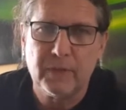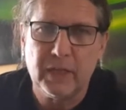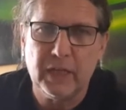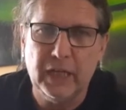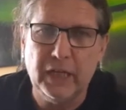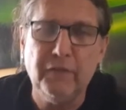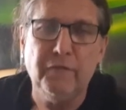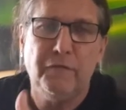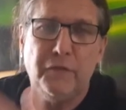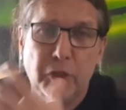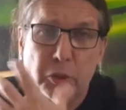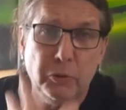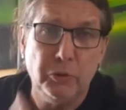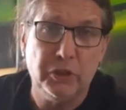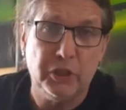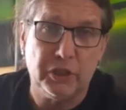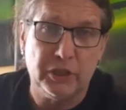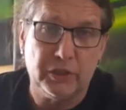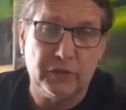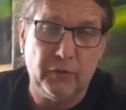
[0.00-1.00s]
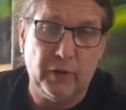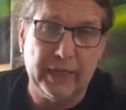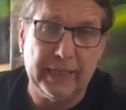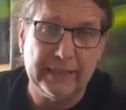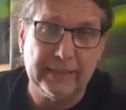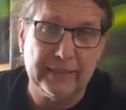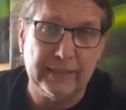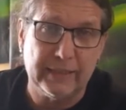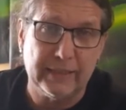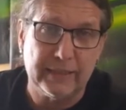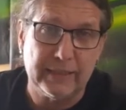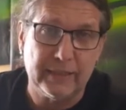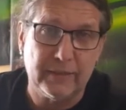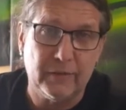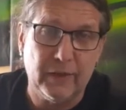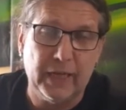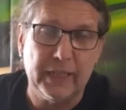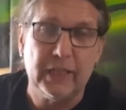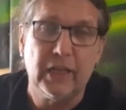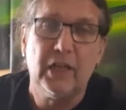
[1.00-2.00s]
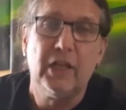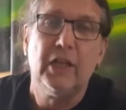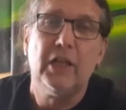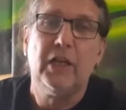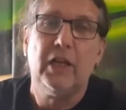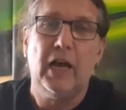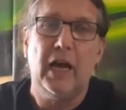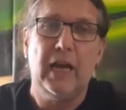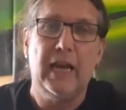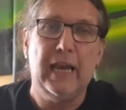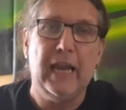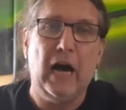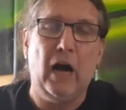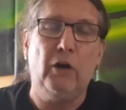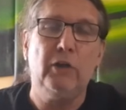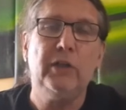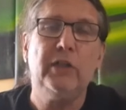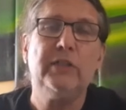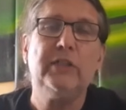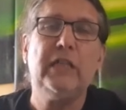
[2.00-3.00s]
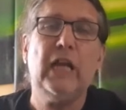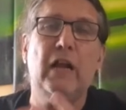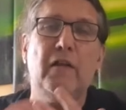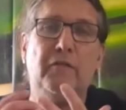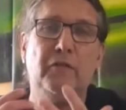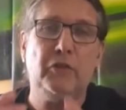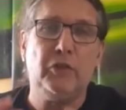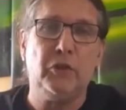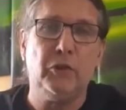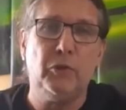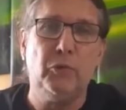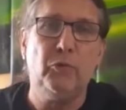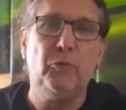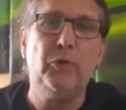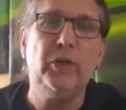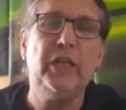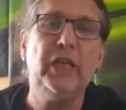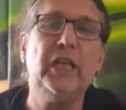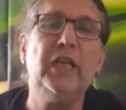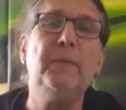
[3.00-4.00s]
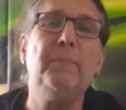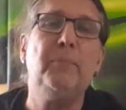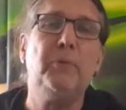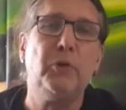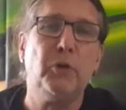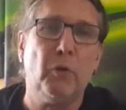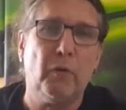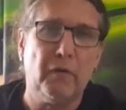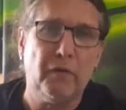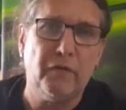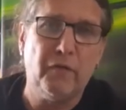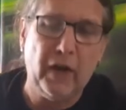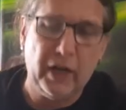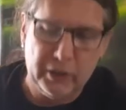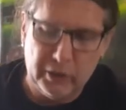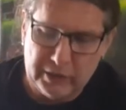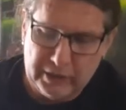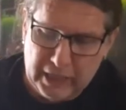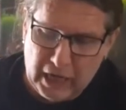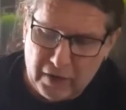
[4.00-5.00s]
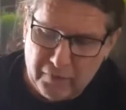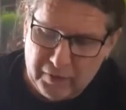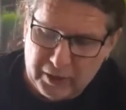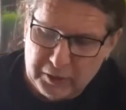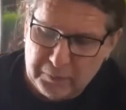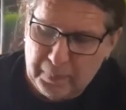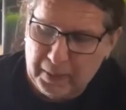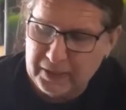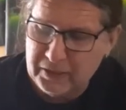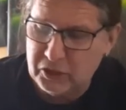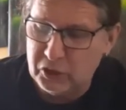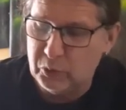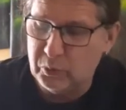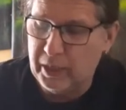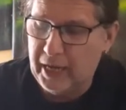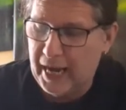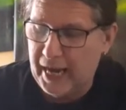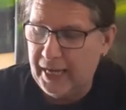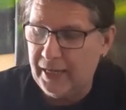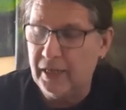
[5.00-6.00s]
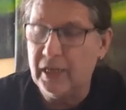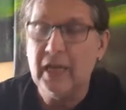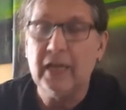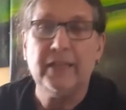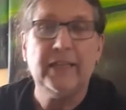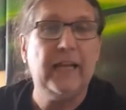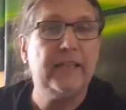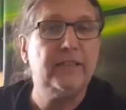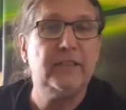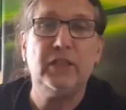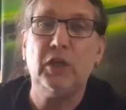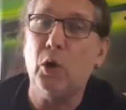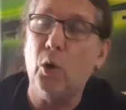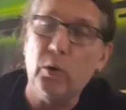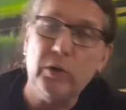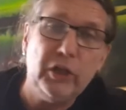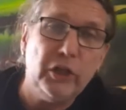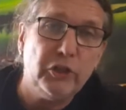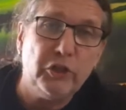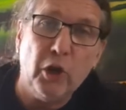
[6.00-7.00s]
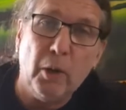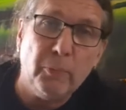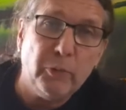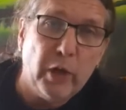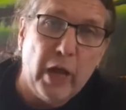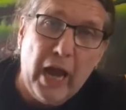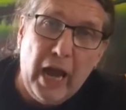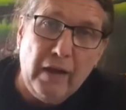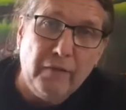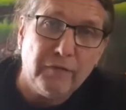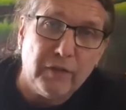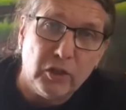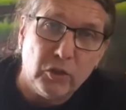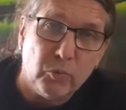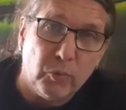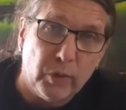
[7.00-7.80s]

infusions, for instance, right? Allow yourself to really purify yourself as best you can. That's the only job you have this